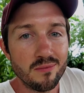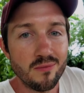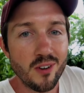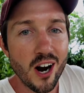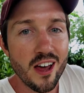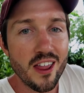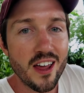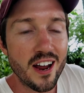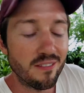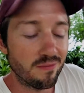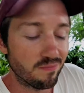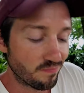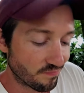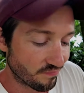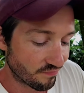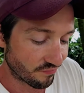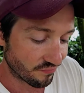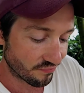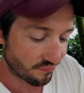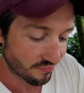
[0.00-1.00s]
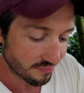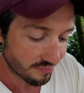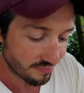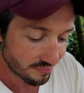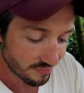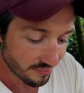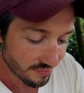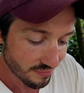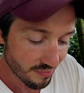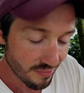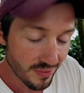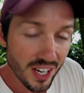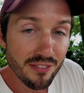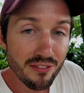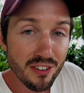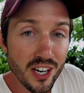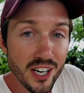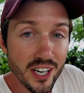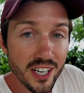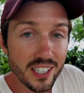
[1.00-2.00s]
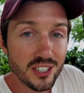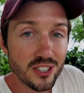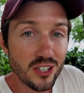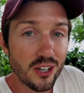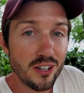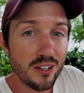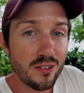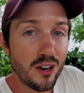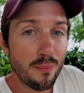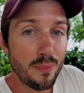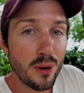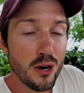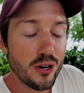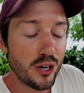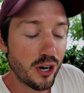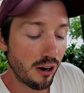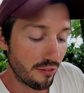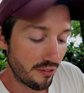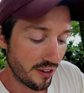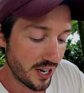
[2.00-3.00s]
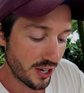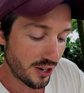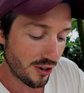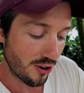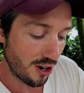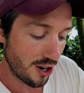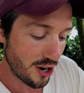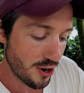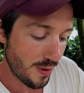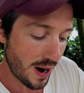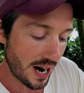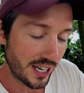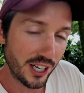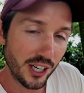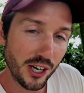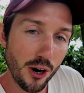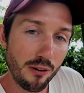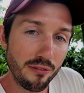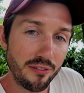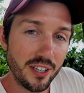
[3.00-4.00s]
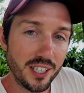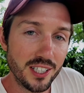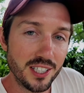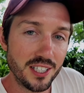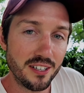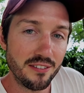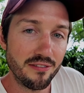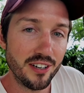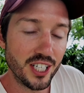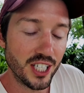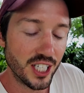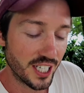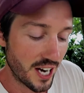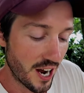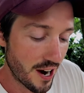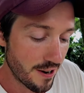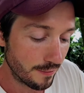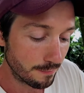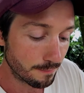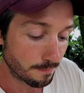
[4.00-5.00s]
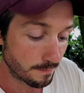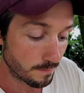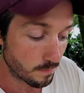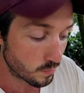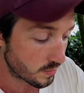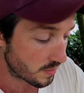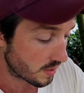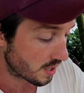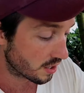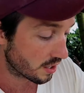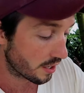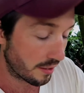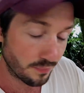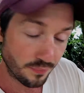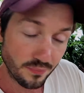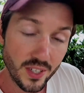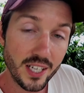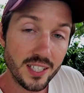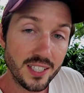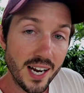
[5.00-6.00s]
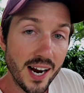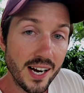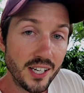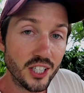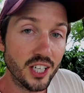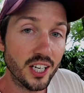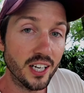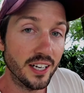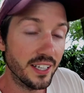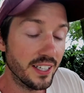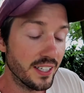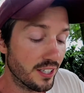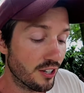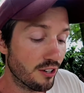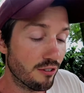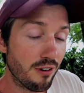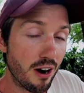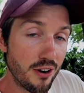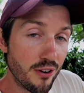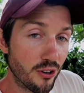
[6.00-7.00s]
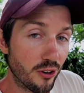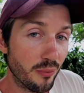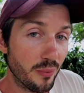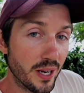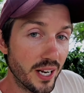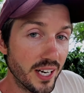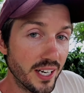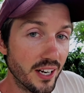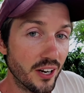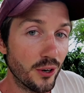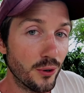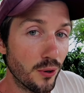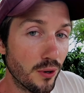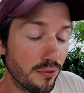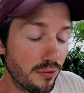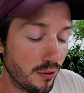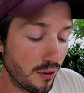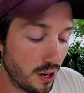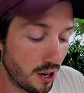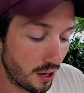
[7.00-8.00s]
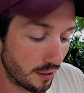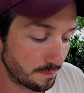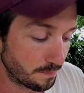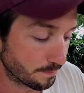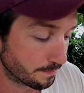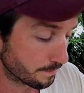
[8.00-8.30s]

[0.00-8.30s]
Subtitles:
Right then, verdict on POO coffee, or Luwak coffee as it's officially known. It's actually grown on me an awful lot.